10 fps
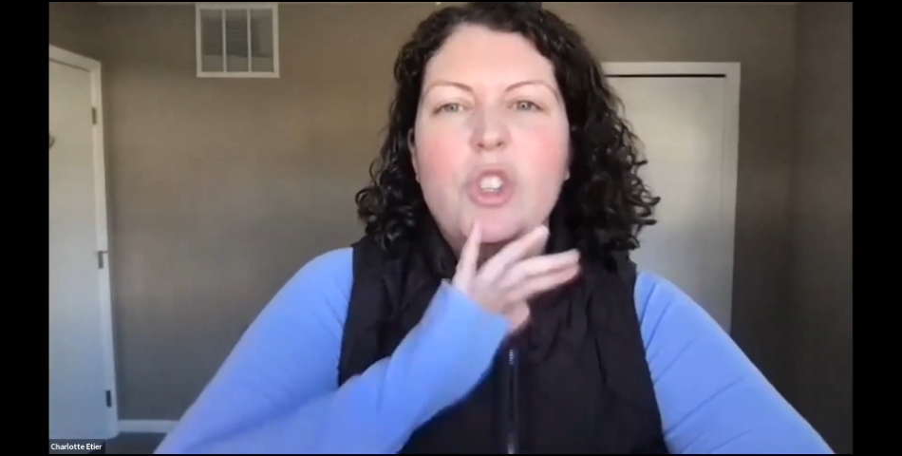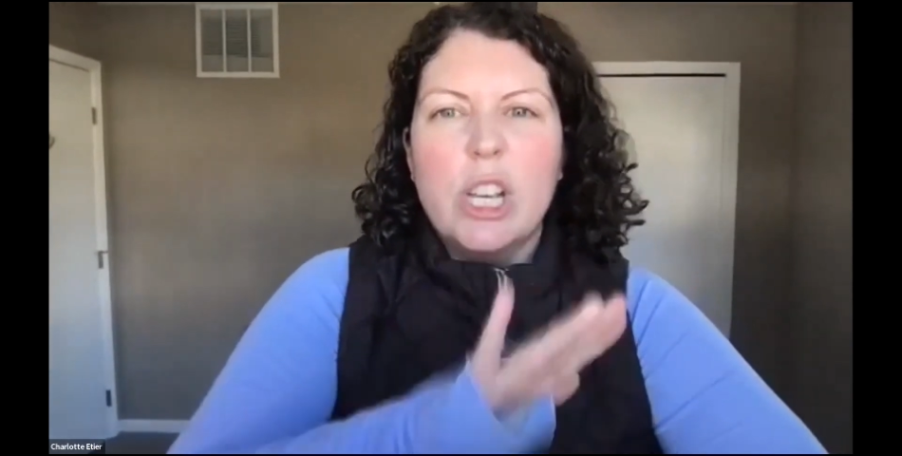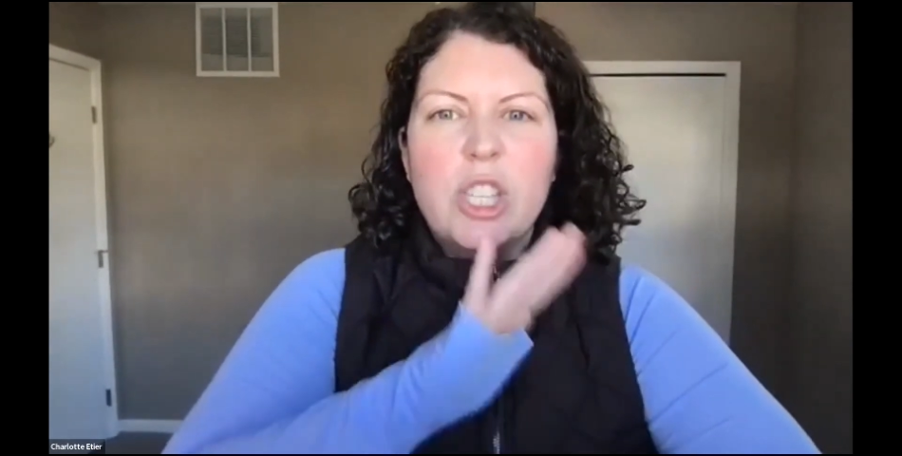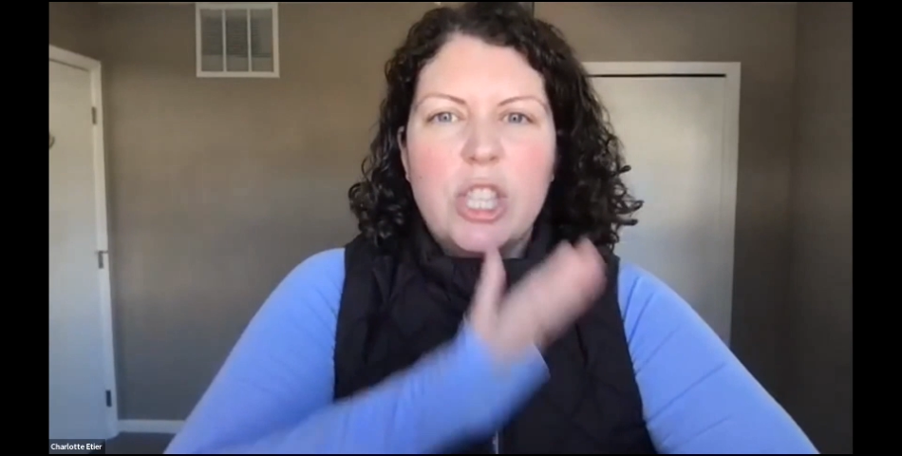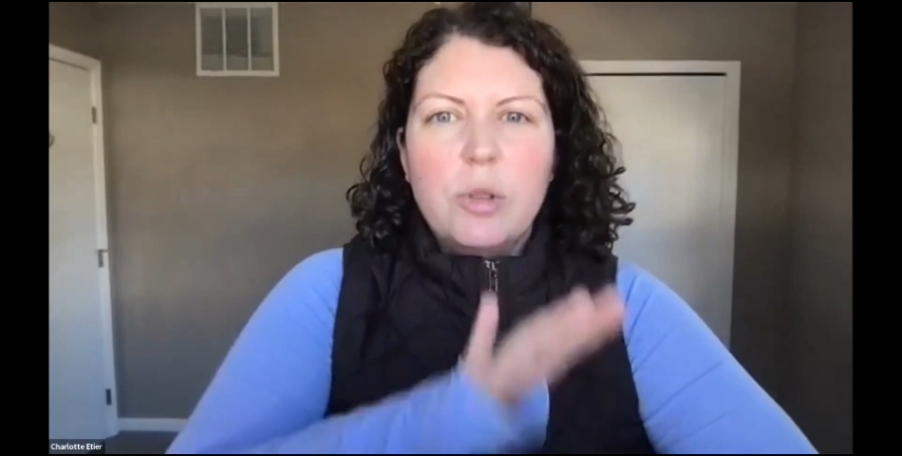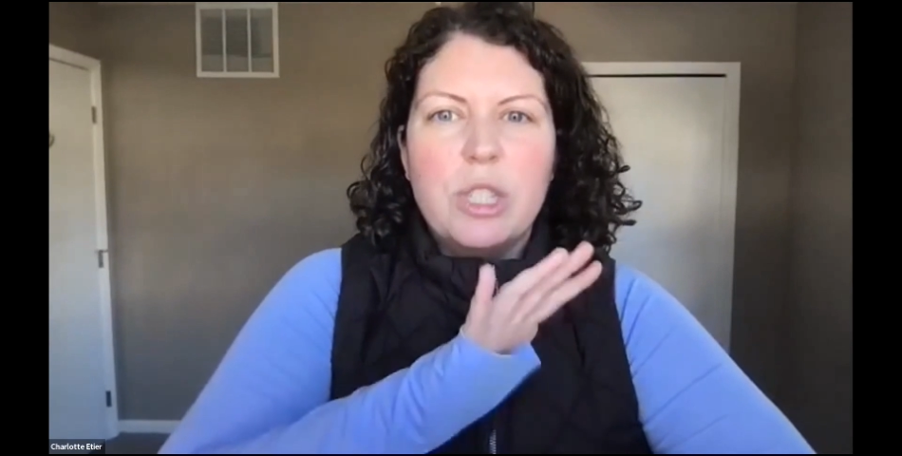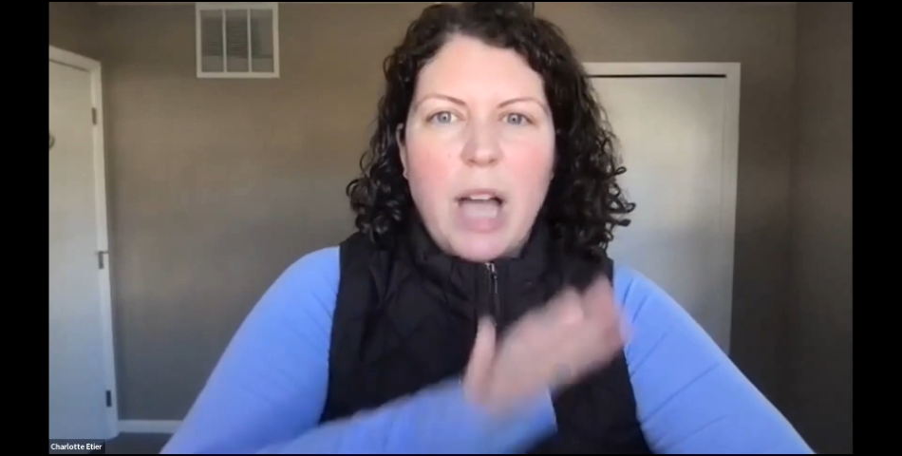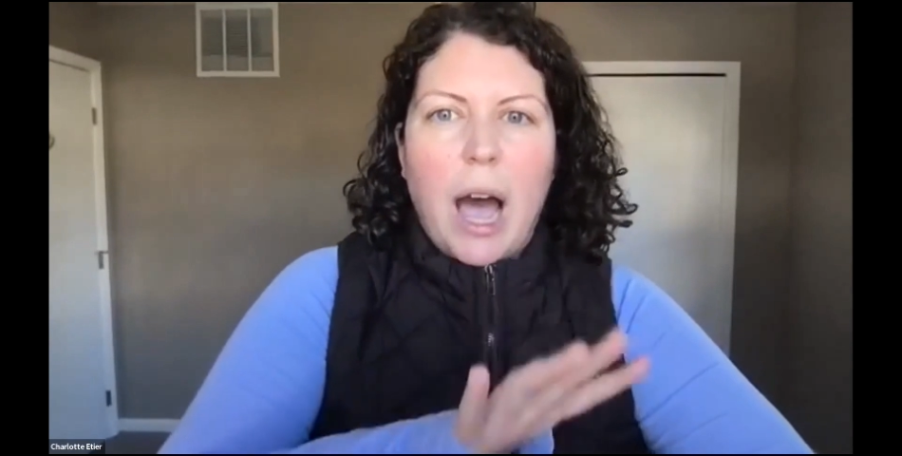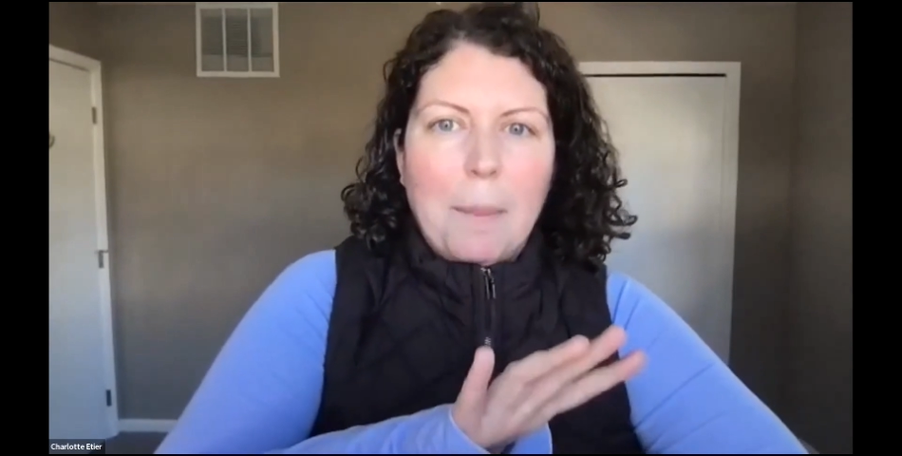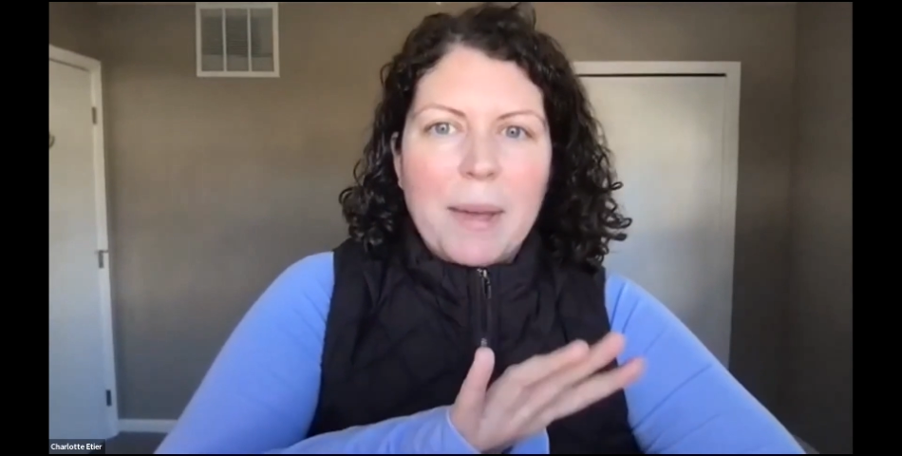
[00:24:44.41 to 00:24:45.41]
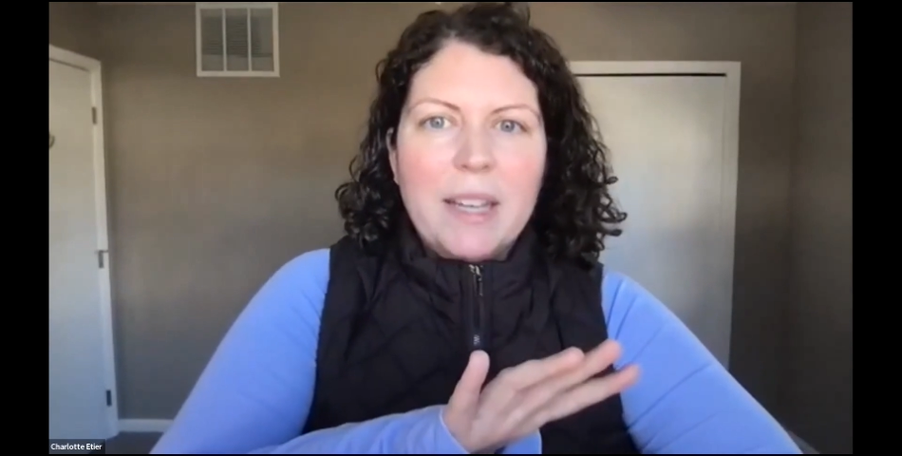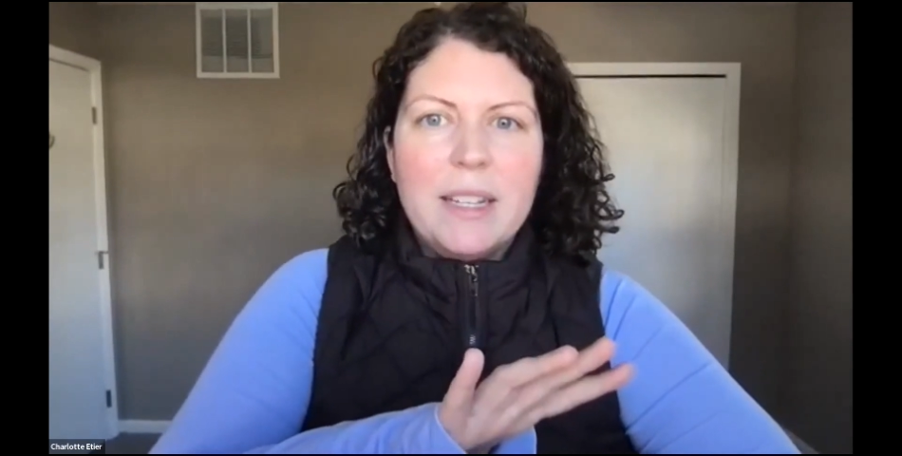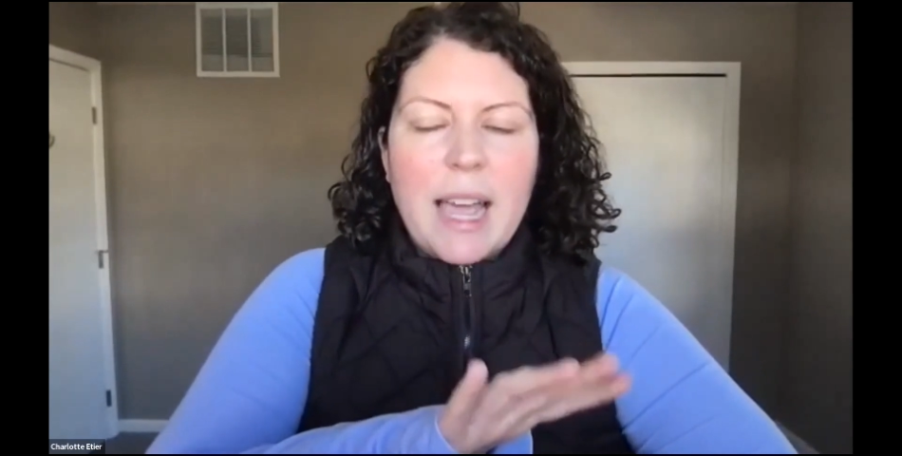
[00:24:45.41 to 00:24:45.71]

just those topics